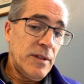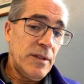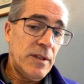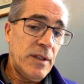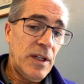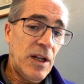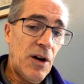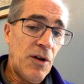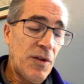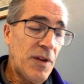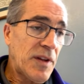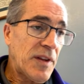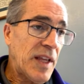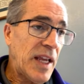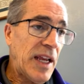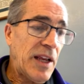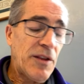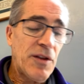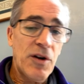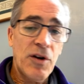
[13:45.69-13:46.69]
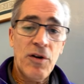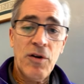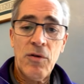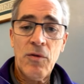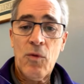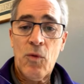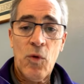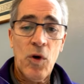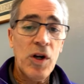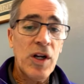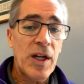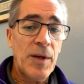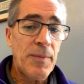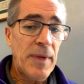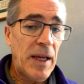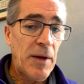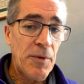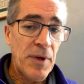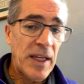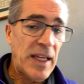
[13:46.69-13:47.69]
you know, that they either weren't going to
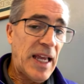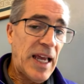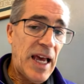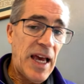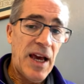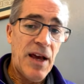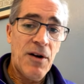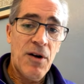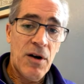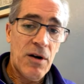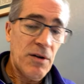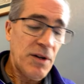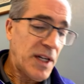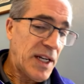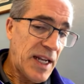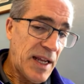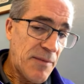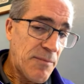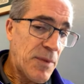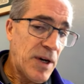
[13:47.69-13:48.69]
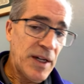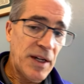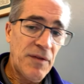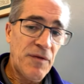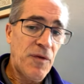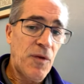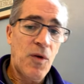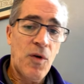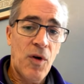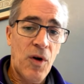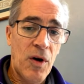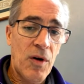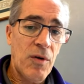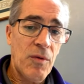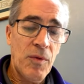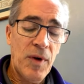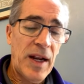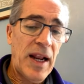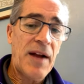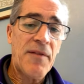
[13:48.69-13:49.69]
be able to get or didn't have money for or
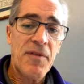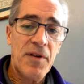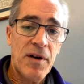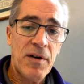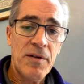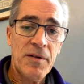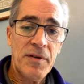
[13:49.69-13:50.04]
whatever,